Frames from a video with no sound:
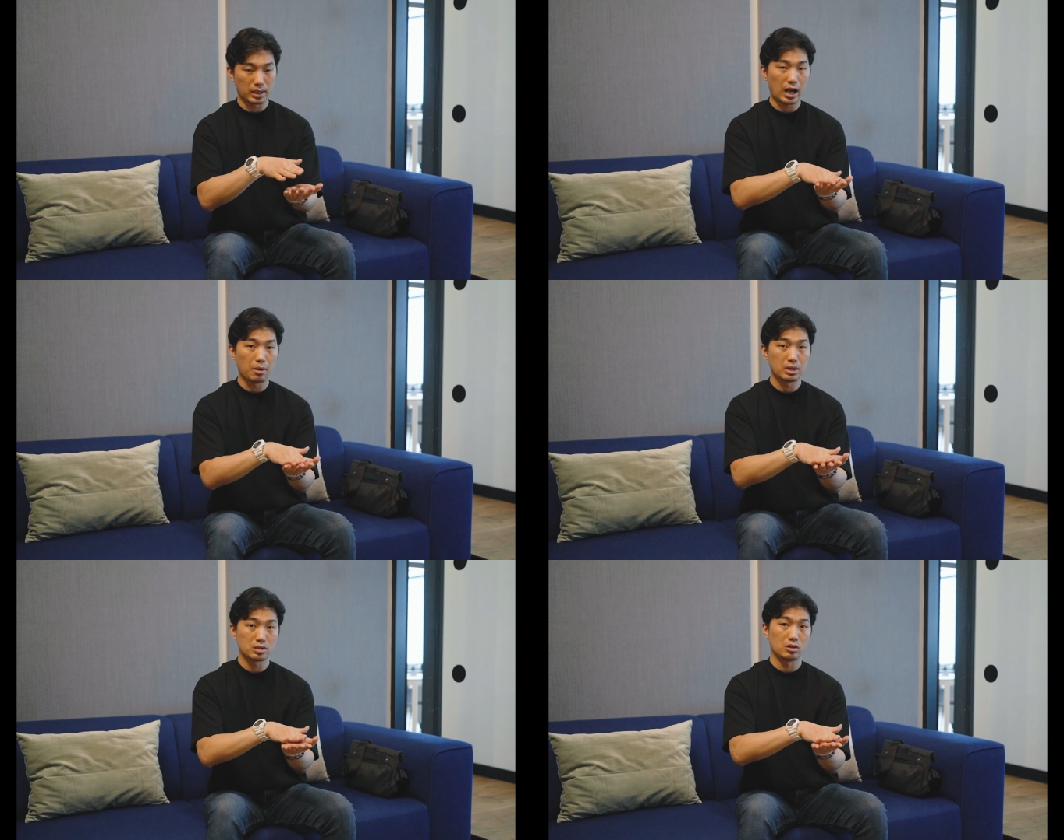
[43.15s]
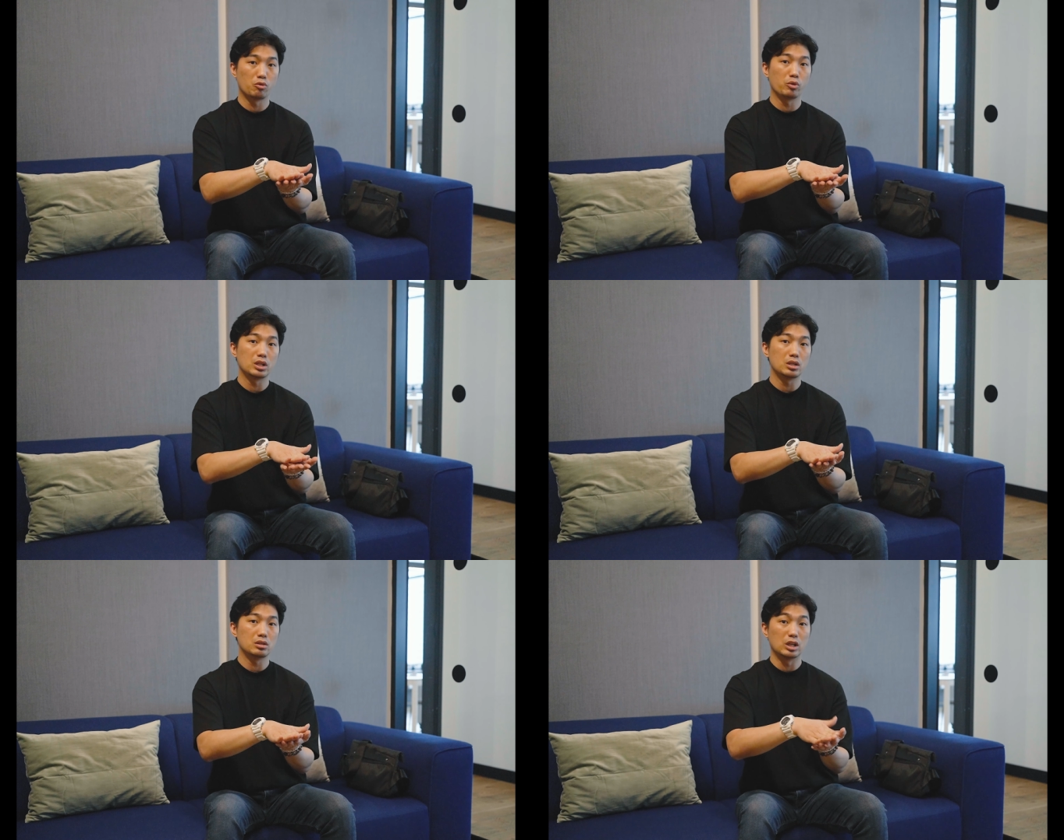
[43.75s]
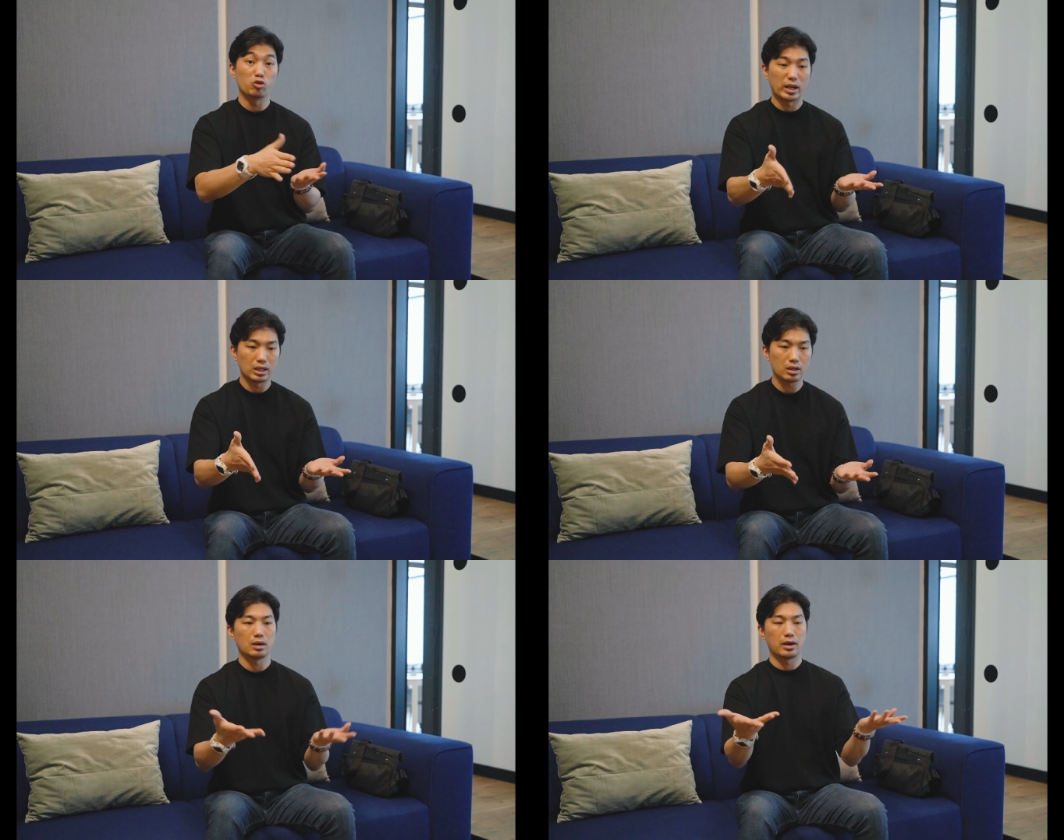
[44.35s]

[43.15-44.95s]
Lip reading: my car mats are already degrading,